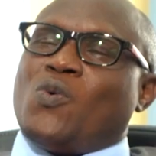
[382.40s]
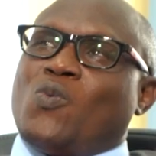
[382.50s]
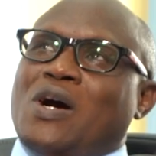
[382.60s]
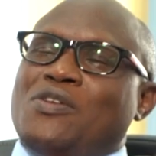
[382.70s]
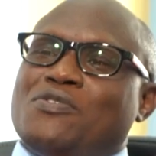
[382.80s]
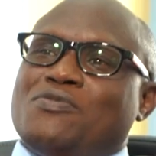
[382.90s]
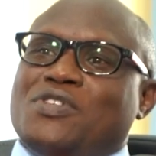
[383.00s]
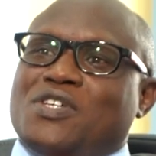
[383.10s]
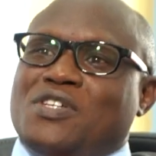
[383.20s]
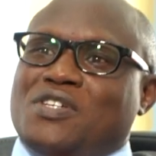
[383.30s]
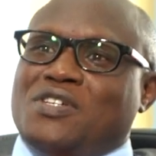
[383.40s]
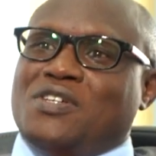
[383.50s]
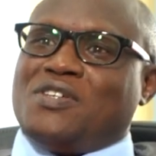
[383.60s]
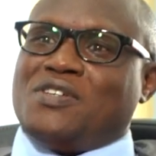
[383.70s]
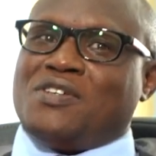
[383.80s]
One of the
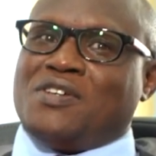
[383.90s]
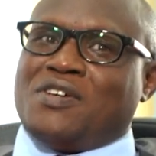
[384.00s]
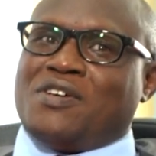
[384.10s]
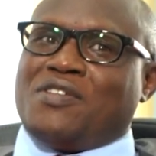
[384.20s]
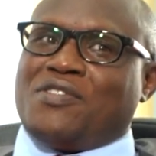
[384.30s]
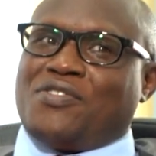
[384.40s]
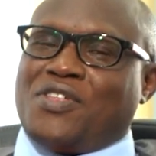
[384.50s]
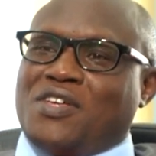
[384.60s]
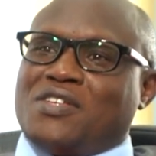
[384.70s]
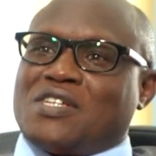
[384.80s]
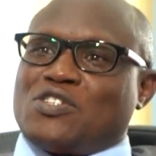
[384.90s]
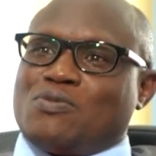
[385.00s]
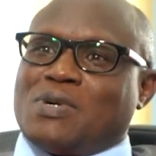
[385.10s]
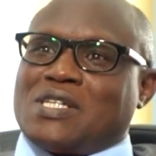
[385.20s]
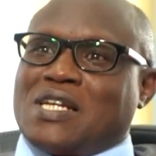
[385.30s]
things is that you
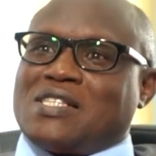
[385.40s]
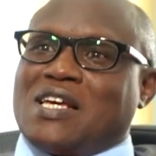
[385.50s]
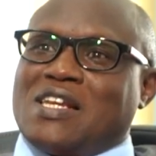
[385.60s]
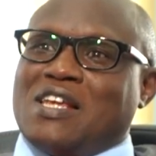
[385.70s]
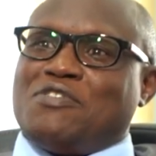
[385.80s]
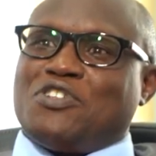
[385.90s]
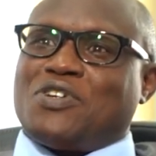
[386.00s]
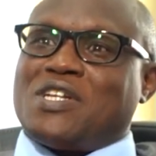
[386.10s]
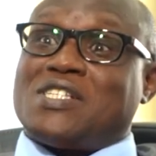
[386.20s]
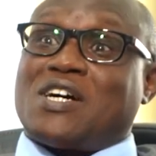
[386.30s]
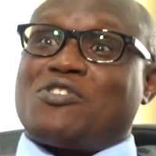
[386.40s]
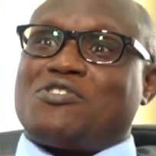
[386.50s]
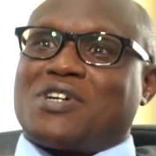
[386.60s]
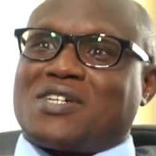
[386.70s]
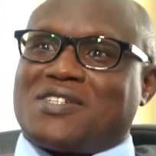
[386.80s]
must understand life insurance is a
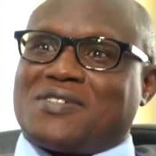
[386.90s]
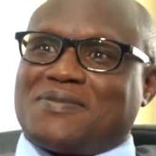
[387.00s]
contract.